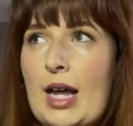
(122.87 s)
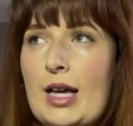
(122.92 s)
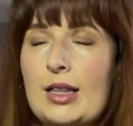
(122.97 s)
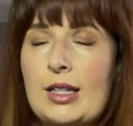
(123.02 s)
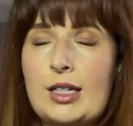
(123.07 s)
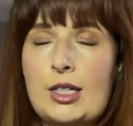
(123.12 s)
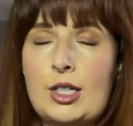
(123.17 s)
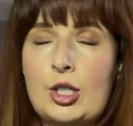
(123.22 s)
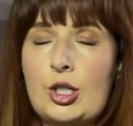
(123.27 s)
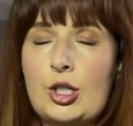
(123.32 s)
I
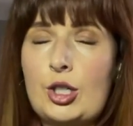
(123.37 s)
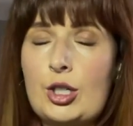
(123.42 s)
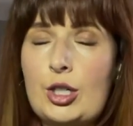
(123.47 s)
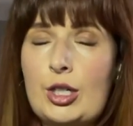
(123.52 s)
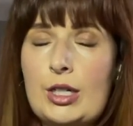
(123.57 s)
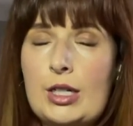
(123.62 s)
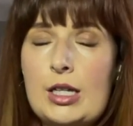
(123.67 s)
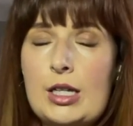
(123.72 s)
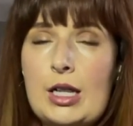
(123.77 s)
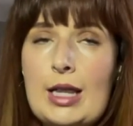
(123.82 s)
like a
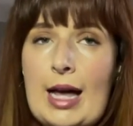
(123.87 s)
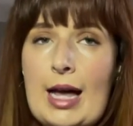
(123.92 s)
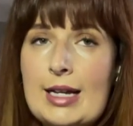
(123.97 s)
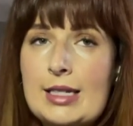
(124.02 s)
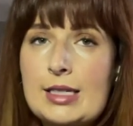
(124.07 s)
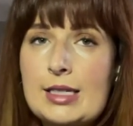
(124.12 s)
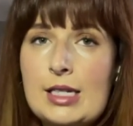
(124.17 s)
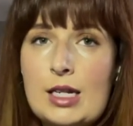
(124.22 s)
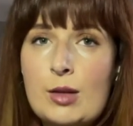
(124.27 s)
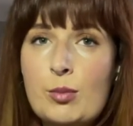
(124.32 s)
good
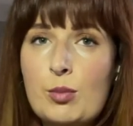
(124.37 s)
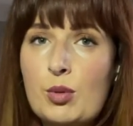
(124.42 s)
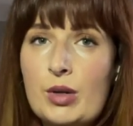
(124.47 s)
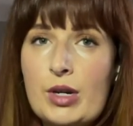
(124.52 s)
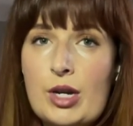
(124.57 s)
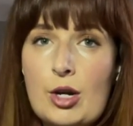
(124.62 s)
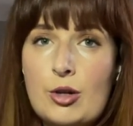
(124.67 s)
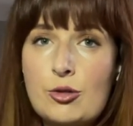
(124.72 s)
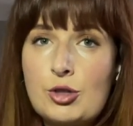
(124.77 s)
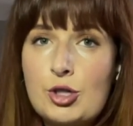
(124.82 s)
classic
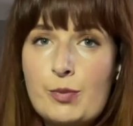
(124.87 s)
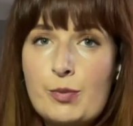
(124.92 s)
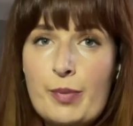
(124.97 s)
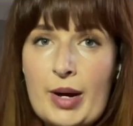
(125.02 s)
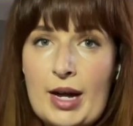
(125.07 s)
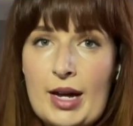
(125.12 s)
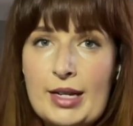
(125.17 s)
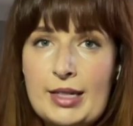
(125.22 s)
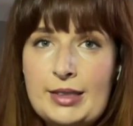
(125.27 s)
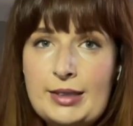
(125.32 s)
brioche
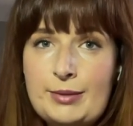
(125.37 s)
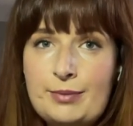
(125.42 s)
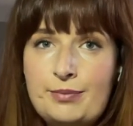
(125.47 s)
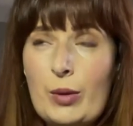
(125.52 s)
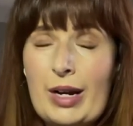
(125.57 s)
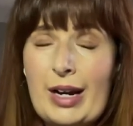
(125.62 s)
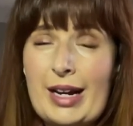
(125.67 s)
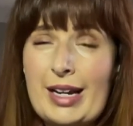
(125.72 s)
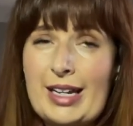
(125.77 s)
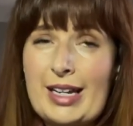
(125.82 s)
bun.
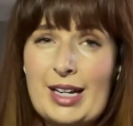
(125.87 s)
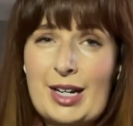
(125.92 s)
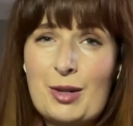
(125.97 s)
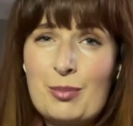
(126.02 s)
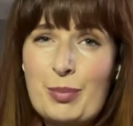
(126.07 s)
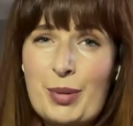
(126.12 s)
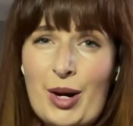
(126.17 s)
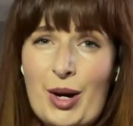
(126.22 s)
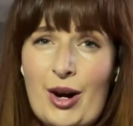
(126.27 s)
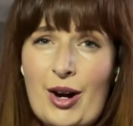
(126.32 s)
When I eat a
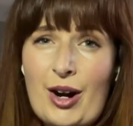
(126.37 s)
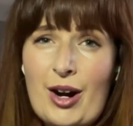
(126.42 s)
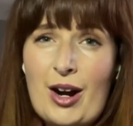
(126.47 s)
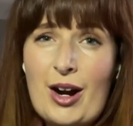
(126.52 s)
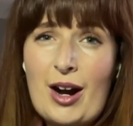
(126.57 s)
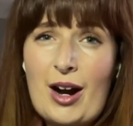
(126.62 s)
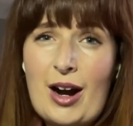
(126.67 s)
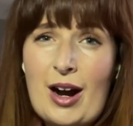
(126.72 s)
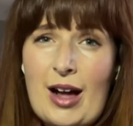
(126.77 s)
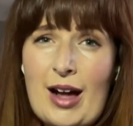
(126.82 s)

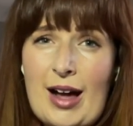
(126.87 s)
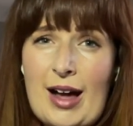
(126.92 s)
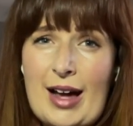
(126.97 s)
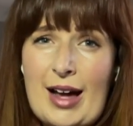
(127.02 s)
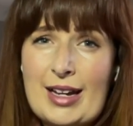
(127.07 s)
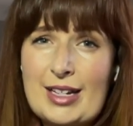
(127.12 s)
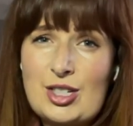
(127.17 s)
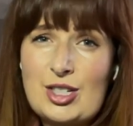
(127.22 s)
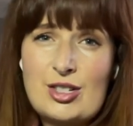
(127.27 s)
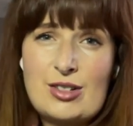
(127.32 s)
burger,
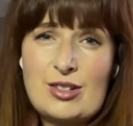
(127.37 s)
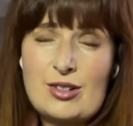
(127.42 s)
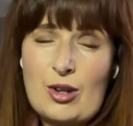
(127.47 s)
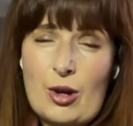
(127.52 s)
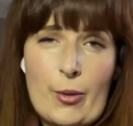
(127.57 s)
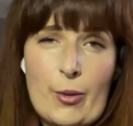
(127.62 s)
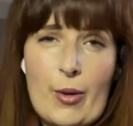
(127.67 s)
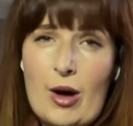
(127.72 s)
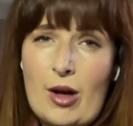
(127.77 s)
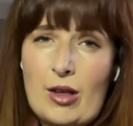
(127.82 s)
I
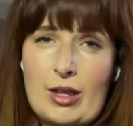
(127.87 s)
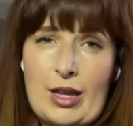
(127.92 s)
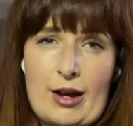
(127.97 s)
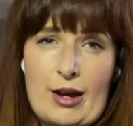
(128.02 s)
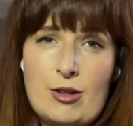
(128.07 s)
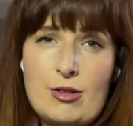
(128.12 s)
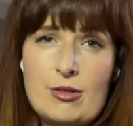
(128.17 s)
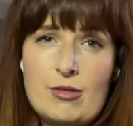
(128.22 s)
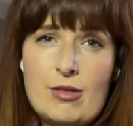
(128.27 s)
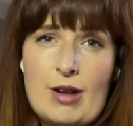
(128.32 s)
go all
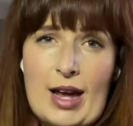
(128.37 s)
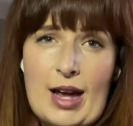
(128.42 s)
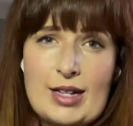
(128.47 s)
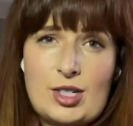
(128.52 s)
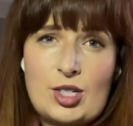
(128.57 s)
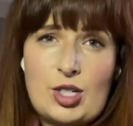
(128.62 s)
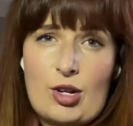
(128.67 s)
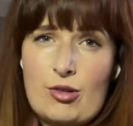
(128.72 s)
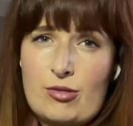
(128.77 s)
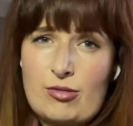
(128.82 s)
out. I
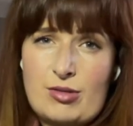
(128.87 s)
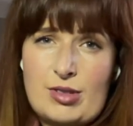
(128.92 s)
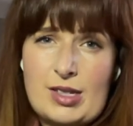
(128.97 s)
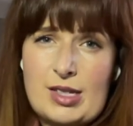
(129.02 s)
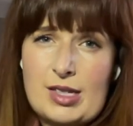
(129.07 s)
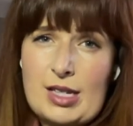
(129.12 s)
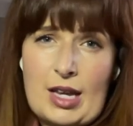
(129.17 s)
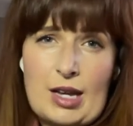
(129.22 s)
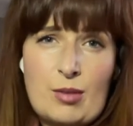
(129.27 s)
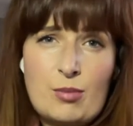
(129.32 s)
don't
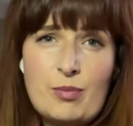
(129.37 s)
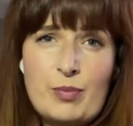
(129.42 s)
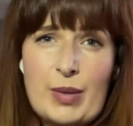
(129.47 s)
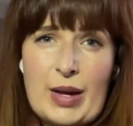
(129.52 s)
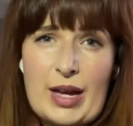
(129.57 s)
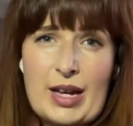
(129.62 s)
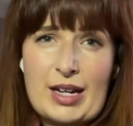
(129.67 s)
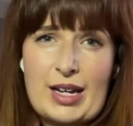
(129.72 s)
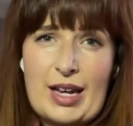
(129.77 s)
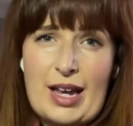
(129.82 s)
skimp
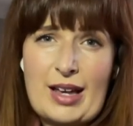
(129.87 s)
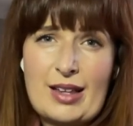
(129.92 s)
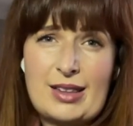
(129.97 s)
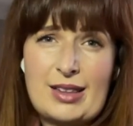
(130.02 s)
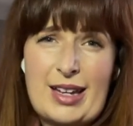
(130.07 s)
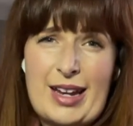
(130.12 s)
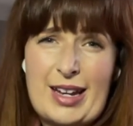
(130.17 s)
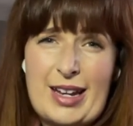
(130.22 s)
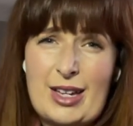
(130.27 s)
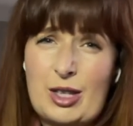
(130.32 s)
and get
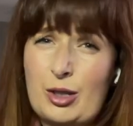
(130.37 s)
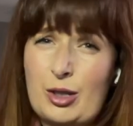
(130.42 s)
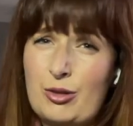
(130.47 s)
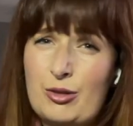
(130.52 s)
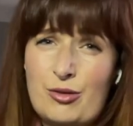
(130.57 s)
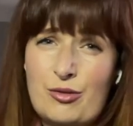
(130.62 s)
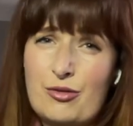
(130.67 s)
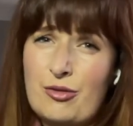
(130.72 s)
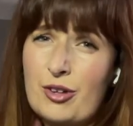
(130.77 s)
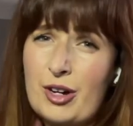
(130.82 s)
like
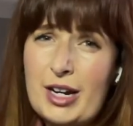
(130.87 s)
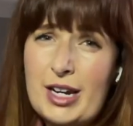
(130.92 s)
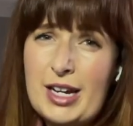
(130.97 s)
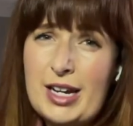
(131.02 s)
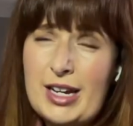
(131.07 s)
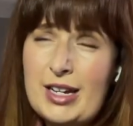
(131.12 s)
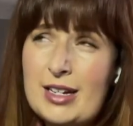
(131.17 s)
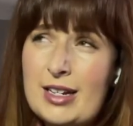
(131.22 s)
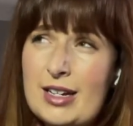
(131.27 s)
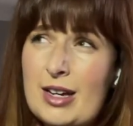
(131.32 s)

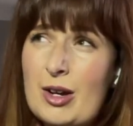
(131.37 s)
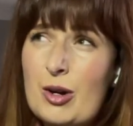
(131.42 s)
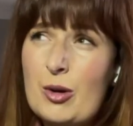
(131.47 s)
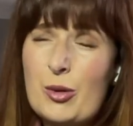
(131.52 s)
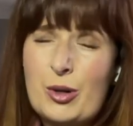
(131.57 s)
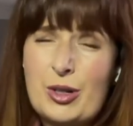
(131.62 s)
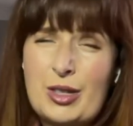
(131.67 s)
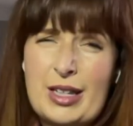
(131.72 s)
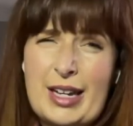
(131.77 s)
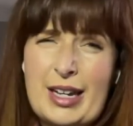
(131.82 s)
gluten-free
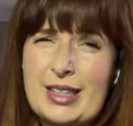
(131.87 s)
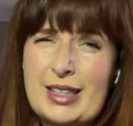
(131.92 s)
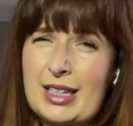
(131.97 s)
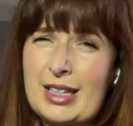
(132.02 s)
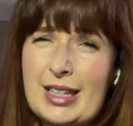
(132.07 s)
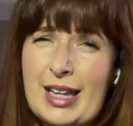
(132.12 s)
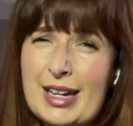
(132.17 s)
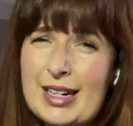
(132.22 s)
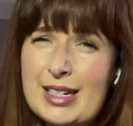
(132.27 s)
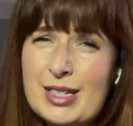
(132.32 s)
or like the
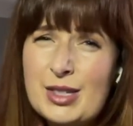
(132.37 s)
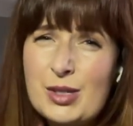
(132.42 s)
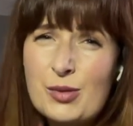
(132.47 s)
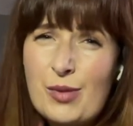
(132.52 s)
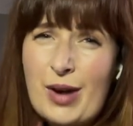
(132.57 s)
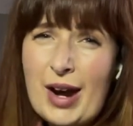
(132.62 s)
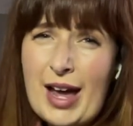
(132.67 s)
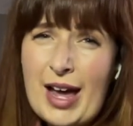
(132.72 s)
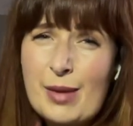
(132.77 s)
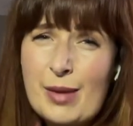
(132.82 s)
lettuce
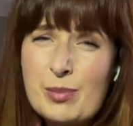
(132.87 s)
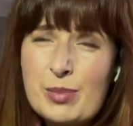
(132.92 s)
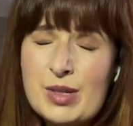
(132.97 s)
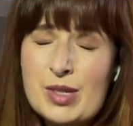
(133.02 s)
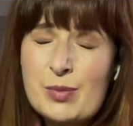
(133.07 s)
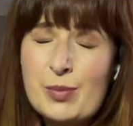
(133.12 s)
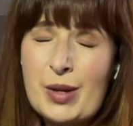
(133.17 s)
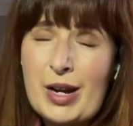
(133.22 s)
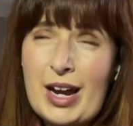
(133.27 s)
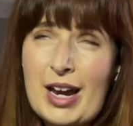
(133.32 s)
wraps,
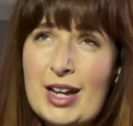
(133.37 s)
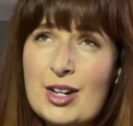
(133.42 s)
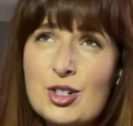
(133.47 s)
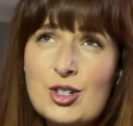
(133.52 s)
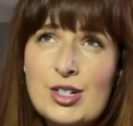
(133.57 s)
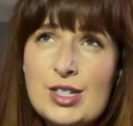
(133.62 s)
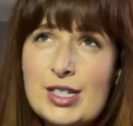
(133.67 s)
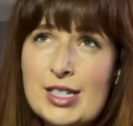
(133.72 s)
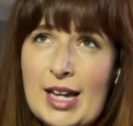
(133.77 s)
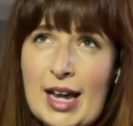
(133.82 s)
but I
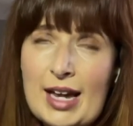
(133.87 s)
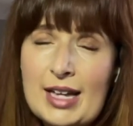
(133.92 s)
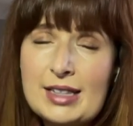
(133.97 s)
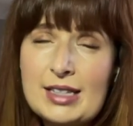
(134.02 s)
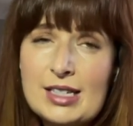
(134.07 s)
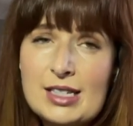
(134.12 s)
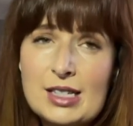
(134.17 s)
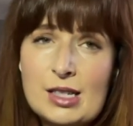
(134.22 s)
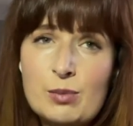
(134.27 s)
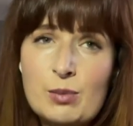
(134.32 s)
understand
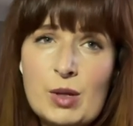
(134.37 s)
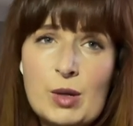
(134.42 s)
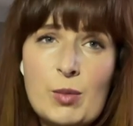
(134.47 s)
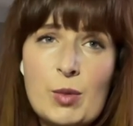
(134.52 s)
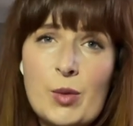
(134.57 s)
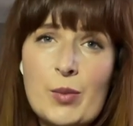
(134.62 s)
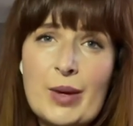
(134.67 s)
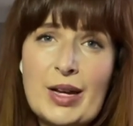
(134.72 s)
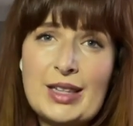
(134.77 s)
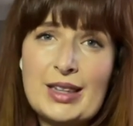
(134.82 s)
that some people
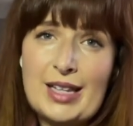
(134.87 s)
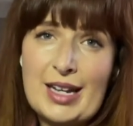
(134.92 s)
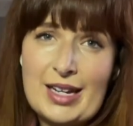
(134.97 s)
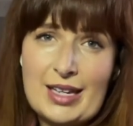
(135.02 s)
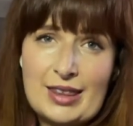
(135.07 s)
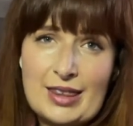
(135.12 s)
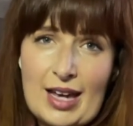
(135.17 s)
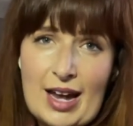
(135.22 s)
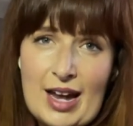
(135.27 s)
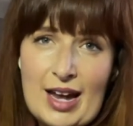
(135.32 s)
might
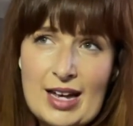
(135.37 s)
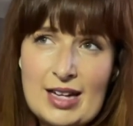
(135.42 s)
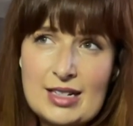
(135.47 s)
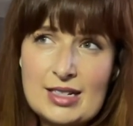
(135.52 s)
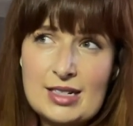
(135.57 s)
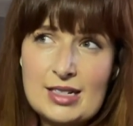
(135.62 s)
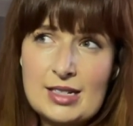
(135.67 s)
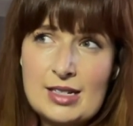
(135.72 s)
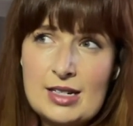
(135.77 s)
like that.